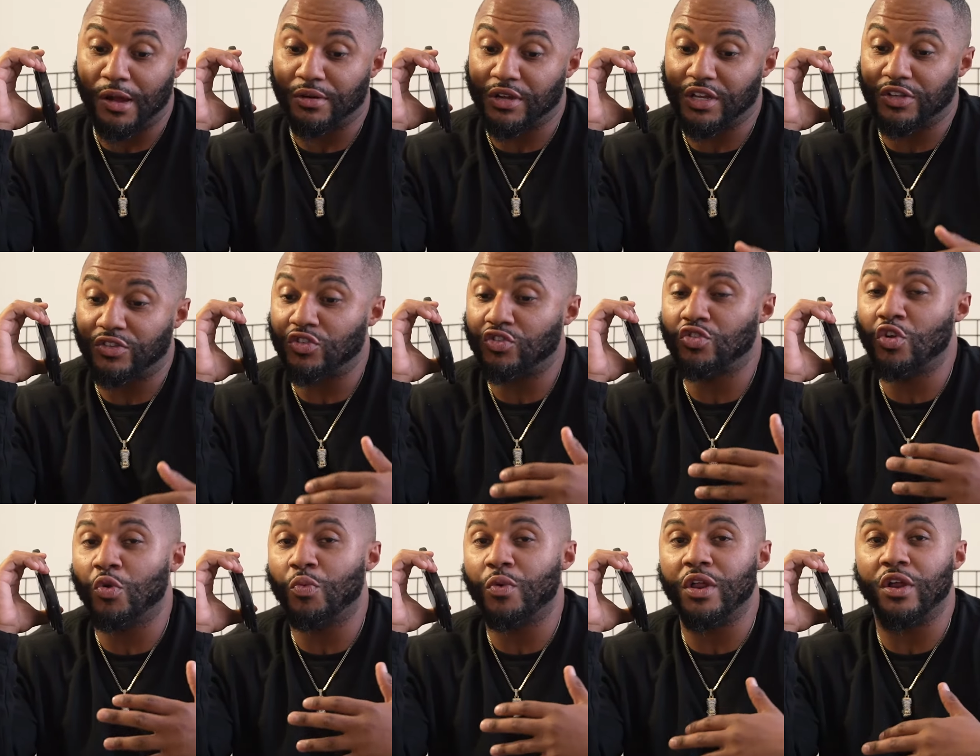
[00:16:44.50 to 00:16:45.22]
because
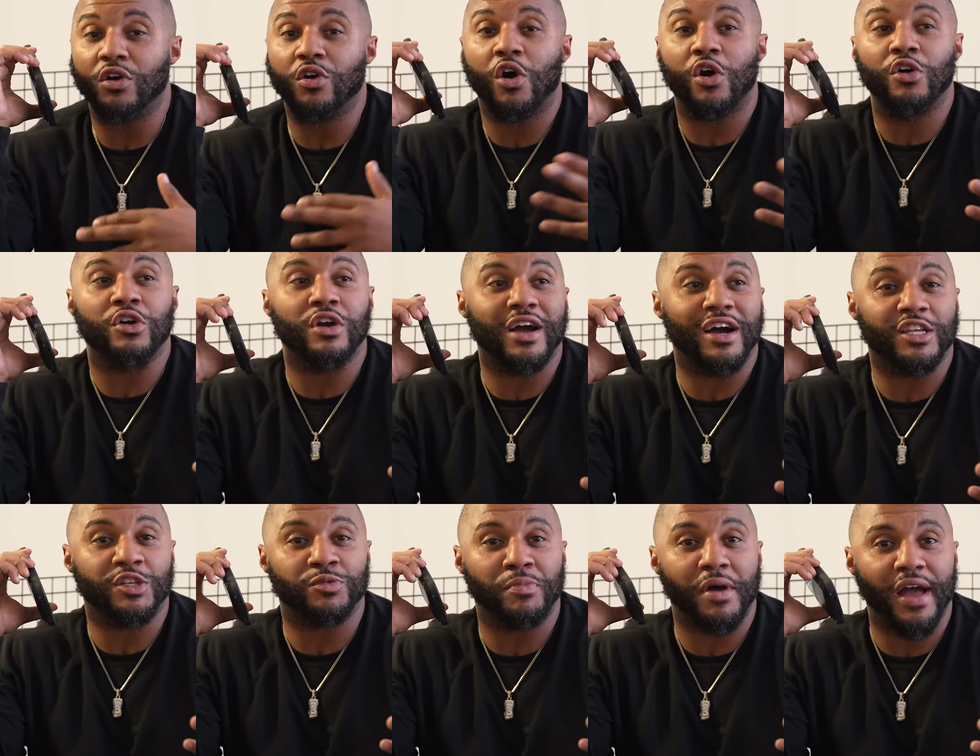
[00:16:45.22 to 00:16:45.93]
there's no way to call you
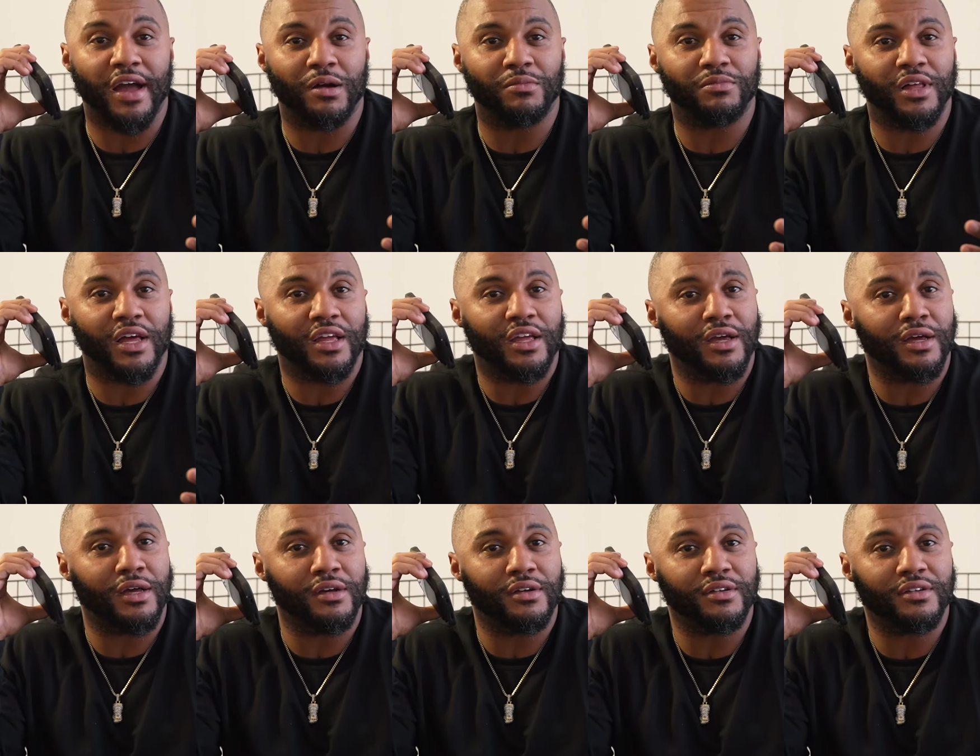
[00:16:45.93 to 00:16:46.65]
guys back. I'm like,
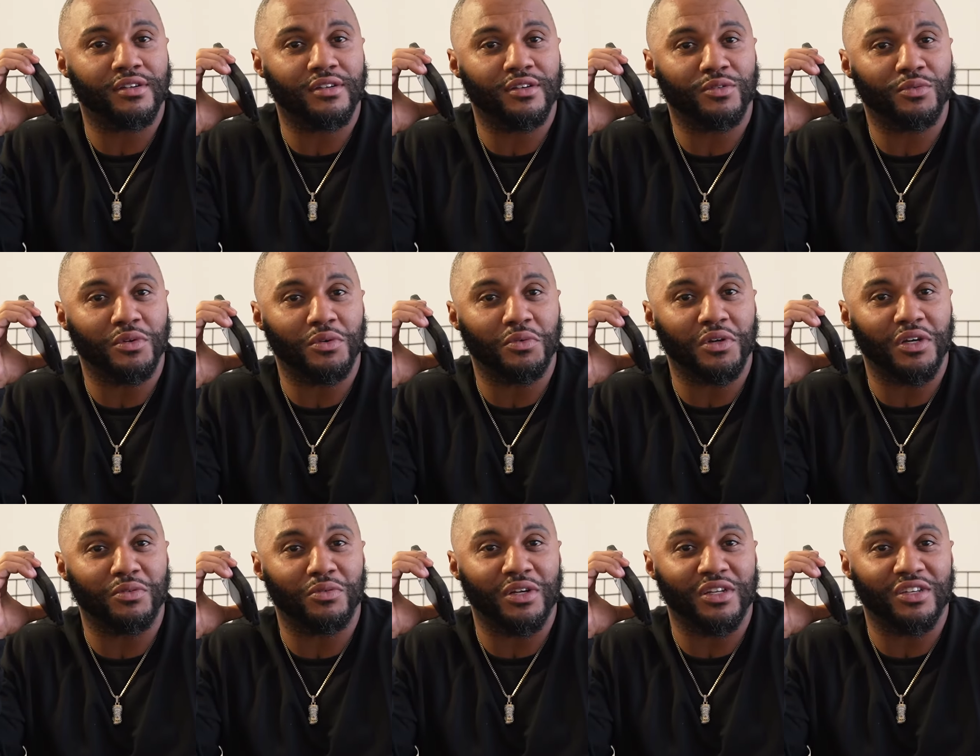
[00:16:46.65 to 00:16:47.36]
yeah.
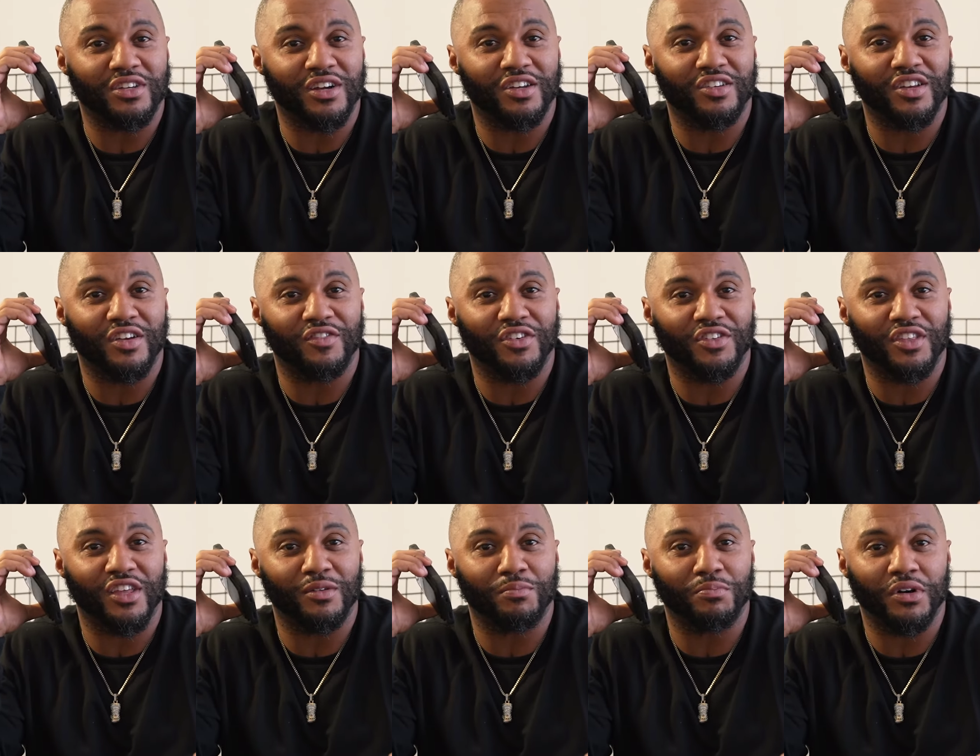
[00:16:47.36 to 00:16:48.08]
We test
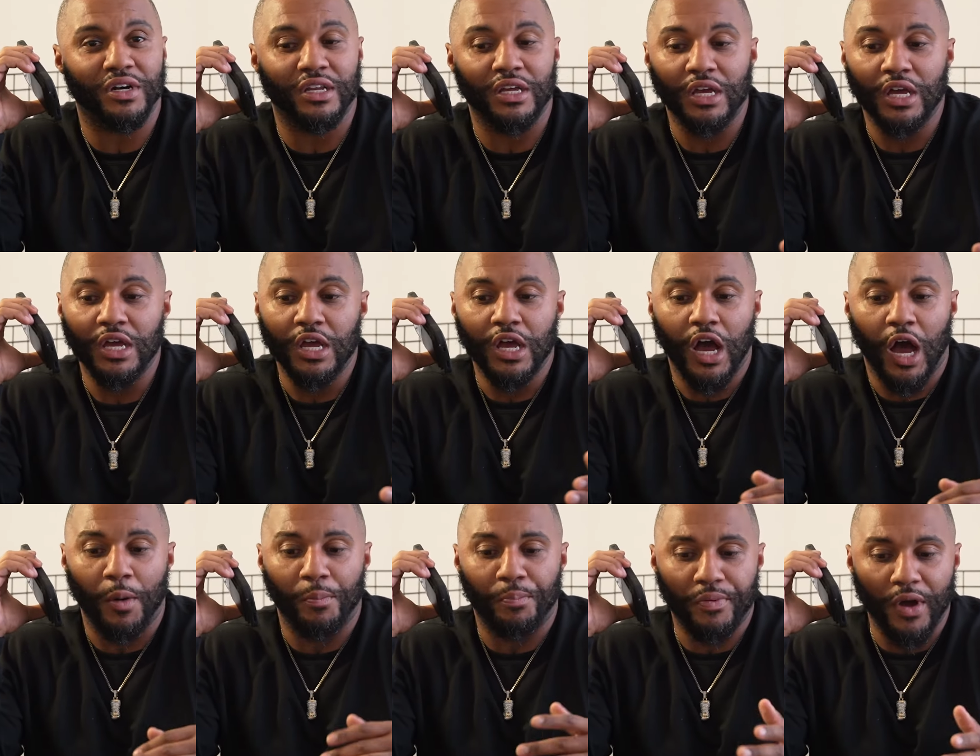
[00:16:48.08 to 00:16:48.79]
everything, but
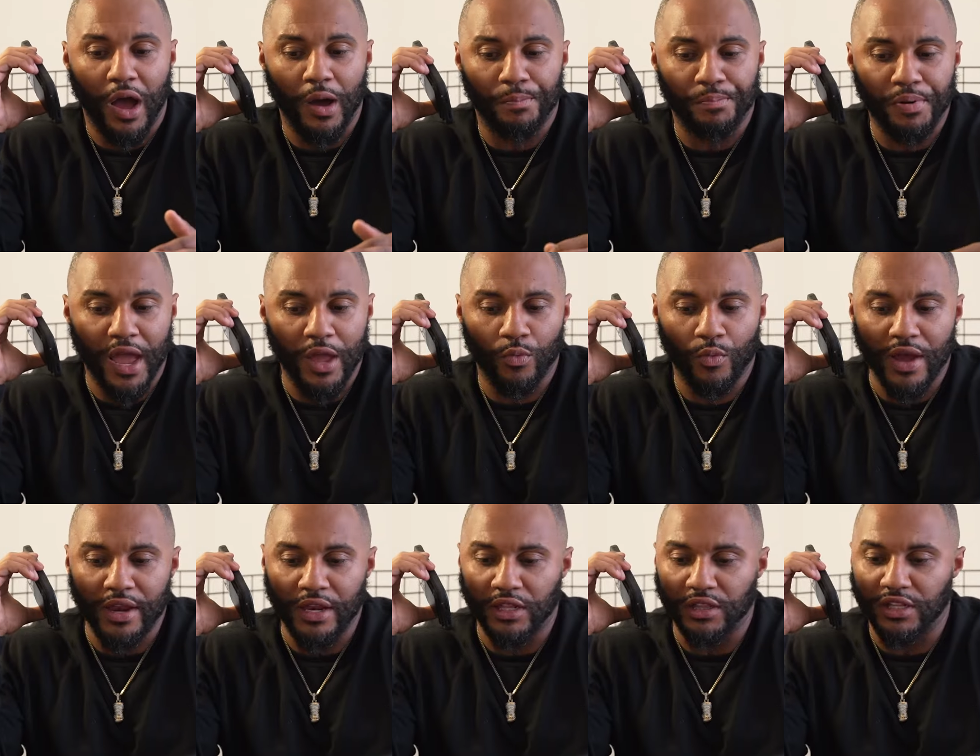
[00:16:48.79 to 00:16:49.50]
a pay
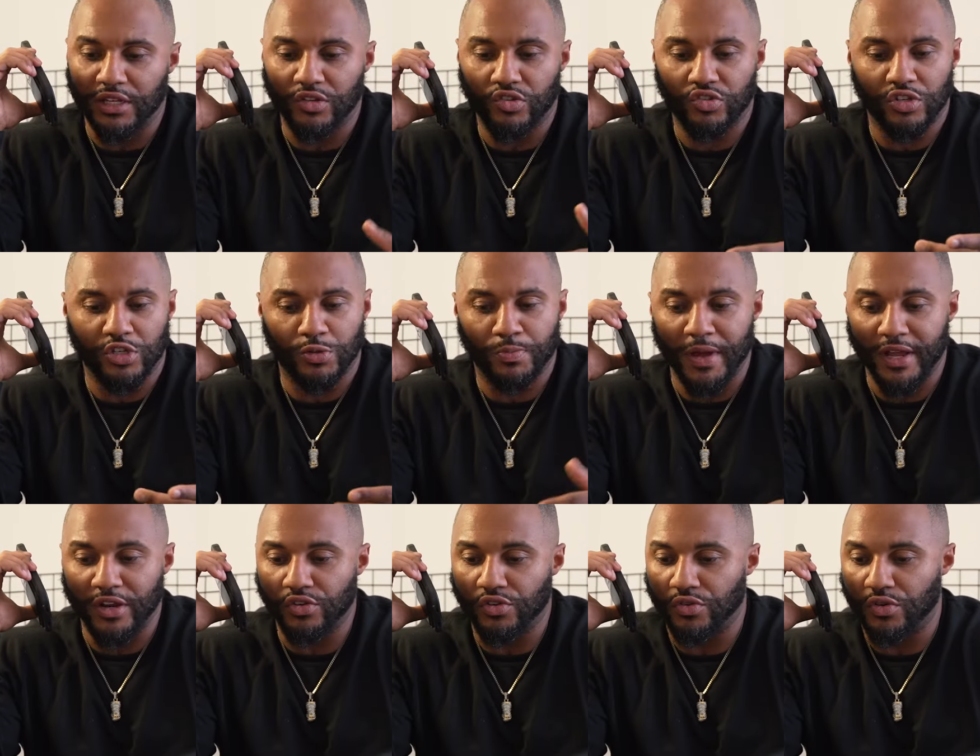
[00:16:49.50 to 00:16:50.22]
waiting list, just
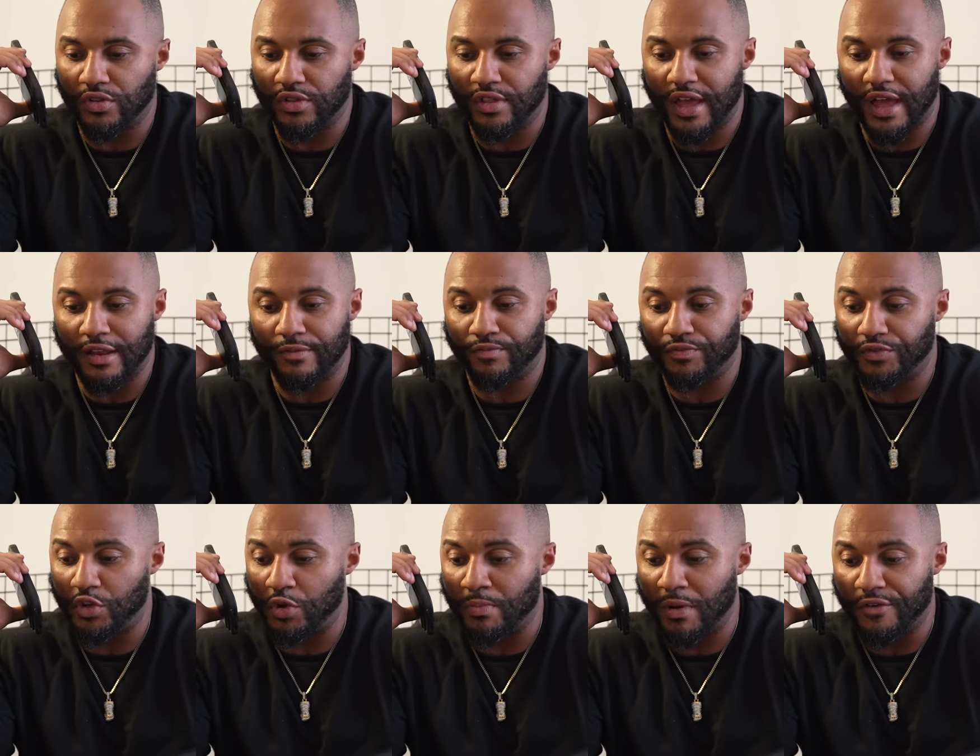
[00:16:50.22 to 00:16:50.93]
make sure
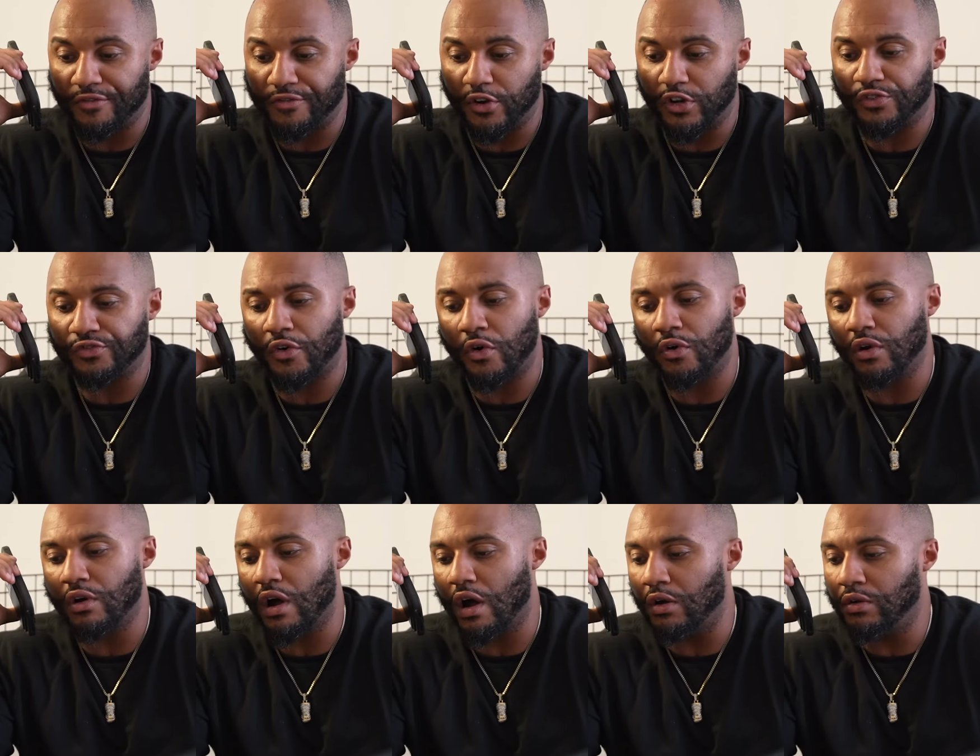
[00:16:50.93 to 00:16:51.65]
that you're my first
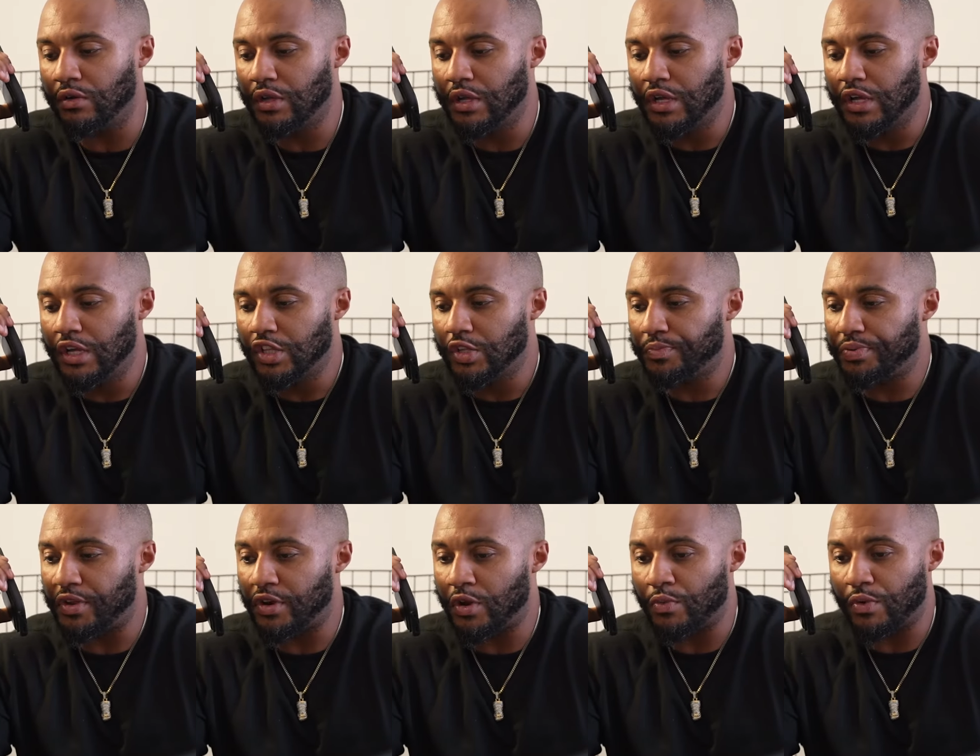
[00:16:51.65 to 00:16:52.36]
phone call,
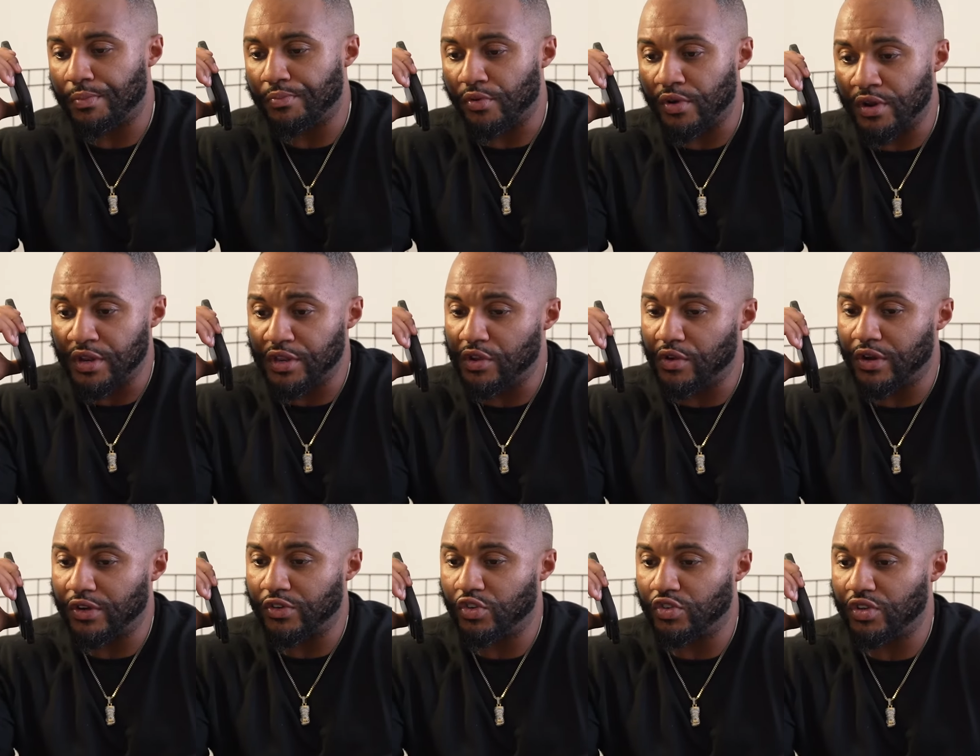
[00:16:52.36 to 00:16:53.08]
depending on what breeding
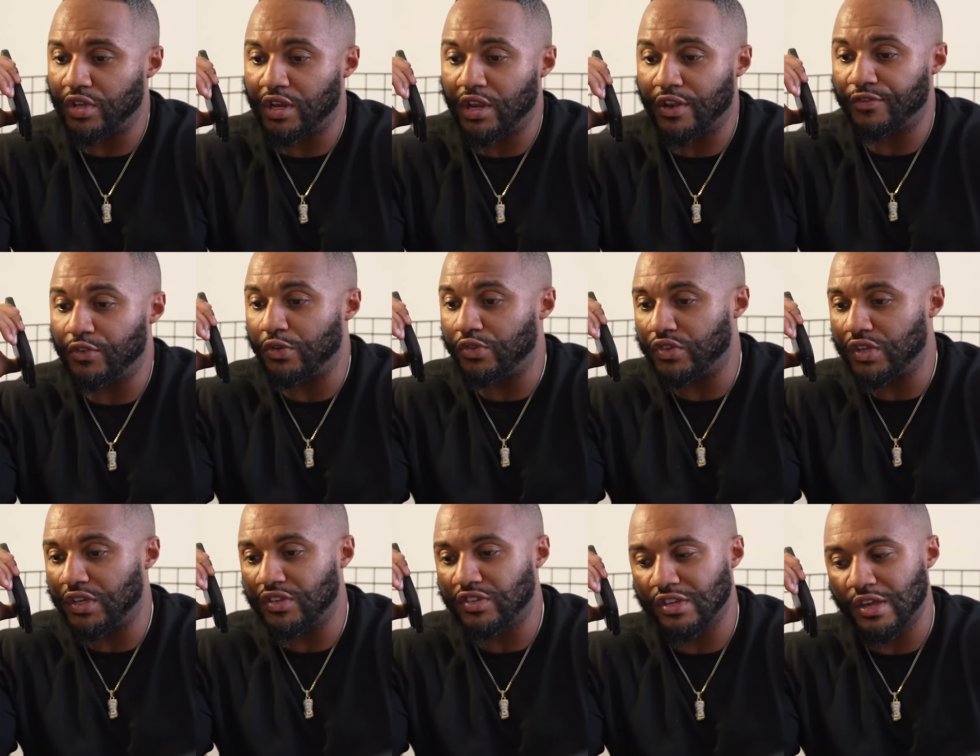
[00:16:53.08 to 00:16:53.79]
you're interested in. If you
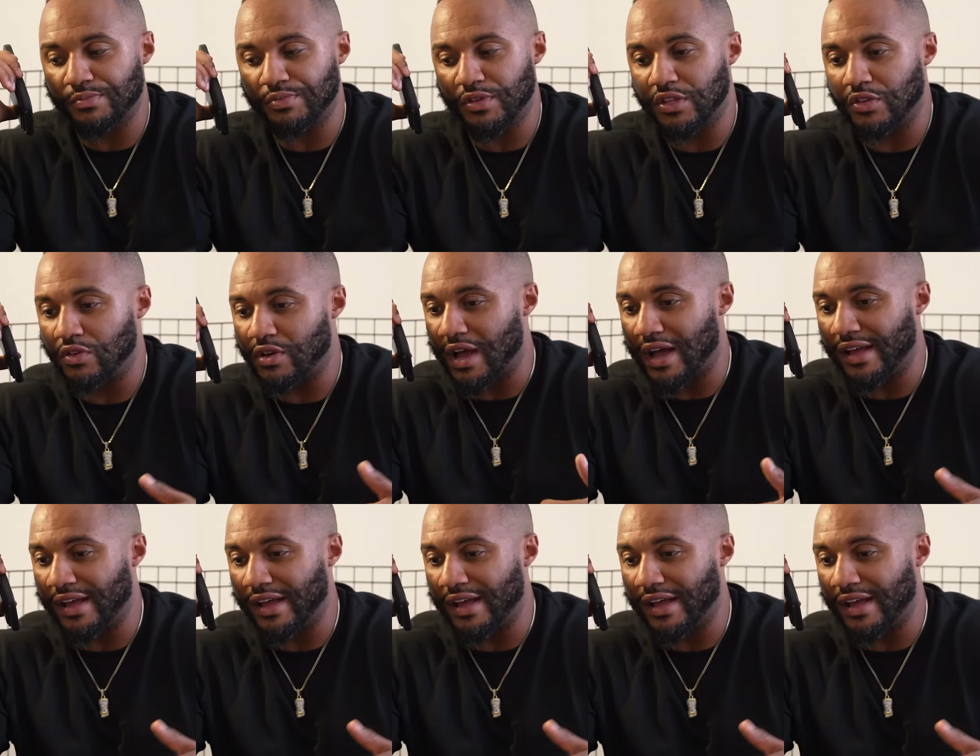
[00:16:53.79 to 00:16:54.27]
see something, you